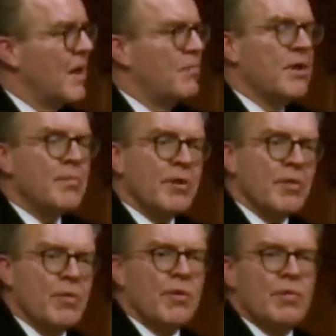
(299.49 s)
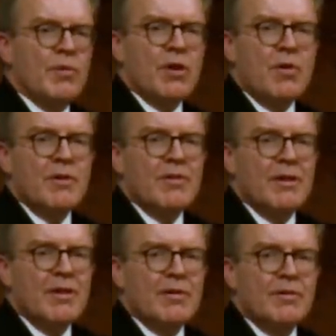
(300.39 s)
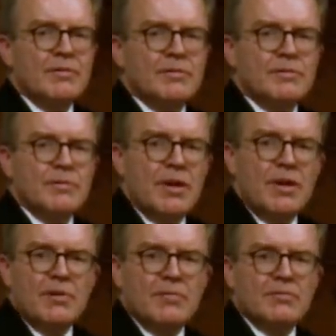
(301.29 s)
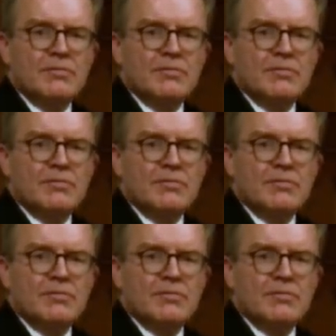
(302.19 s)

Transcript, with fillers: And people at work were commenting that